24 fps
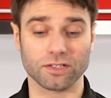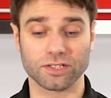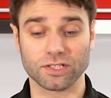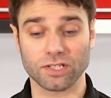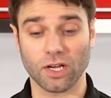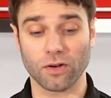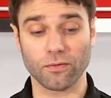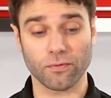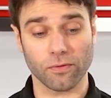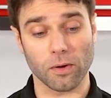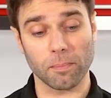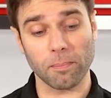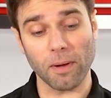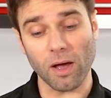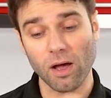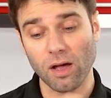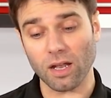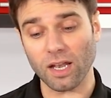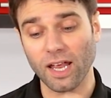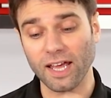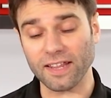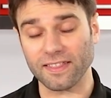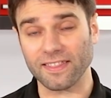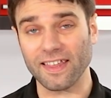So for a
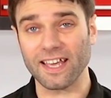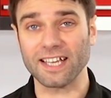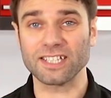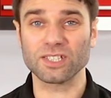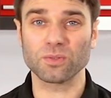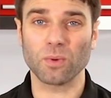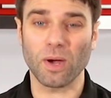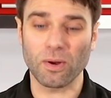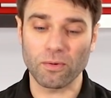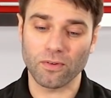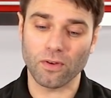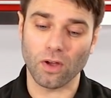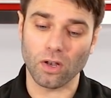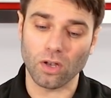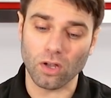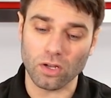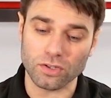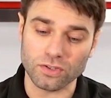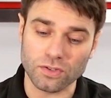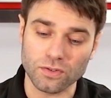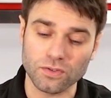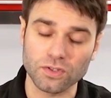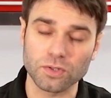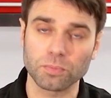part like this, where we've got
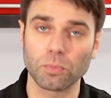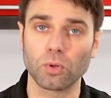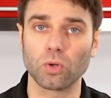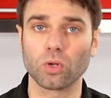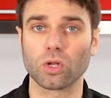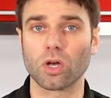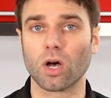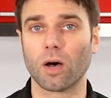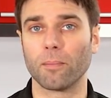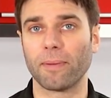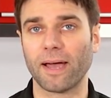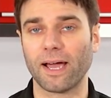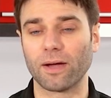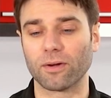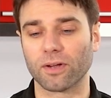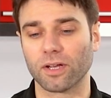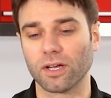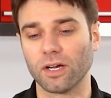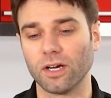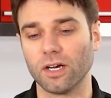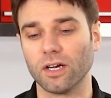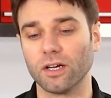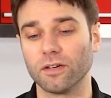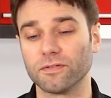lots of small compound
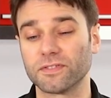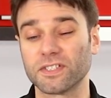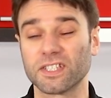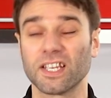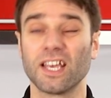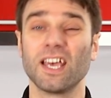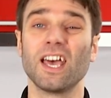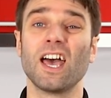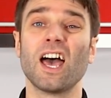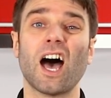curves,